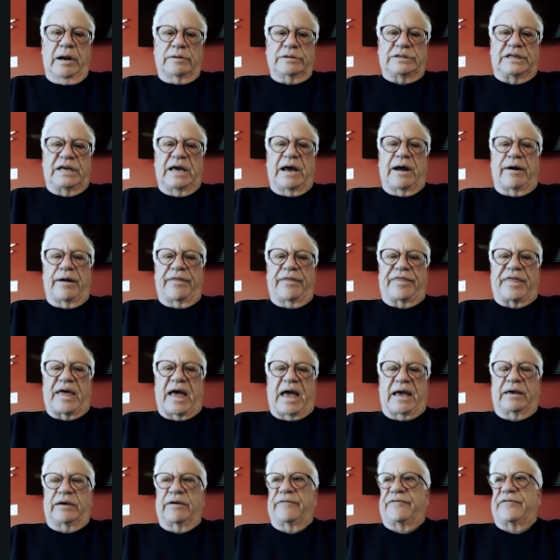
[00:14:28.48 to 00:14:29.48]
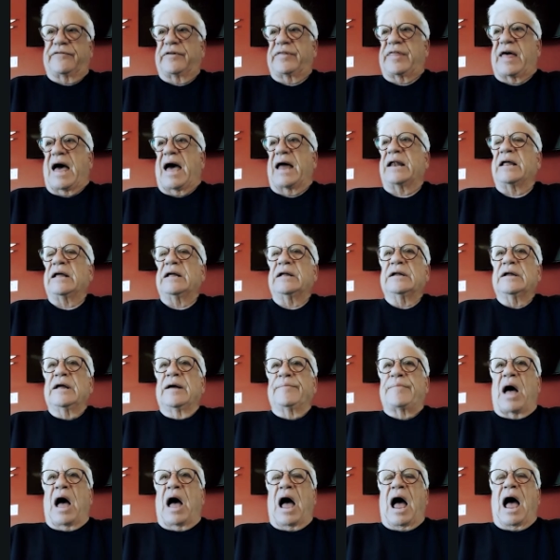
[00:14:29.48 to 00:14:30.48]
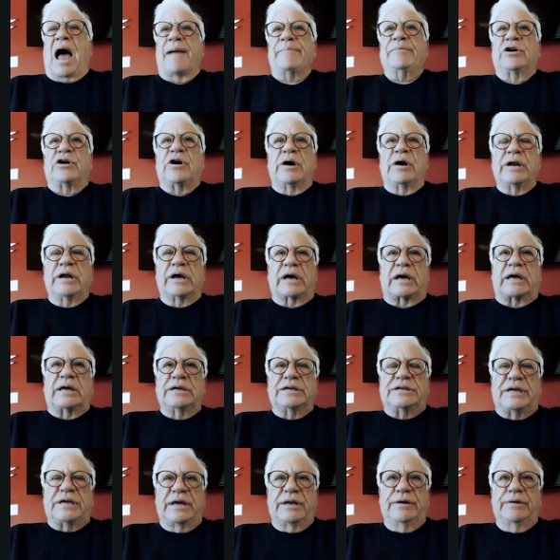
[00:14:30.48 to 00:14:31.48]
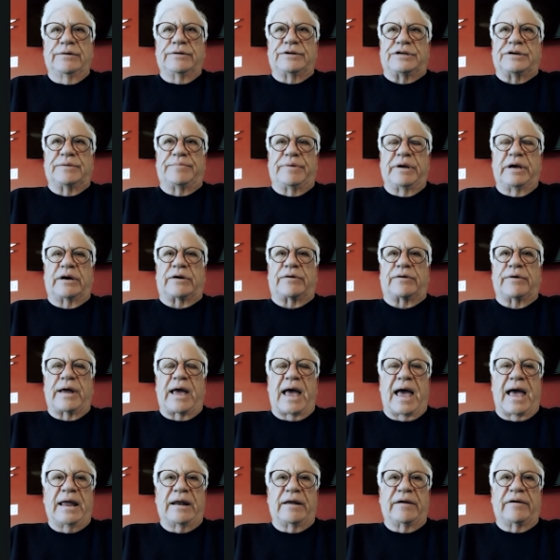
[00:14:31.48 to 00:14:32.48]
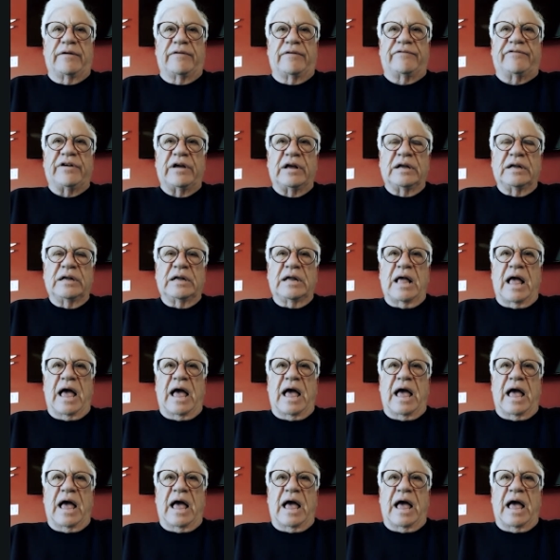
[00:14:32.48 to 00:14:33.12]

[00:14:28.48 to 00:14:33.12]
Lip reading: Sierra, thank you for that. But I'm going to continue to be creative, and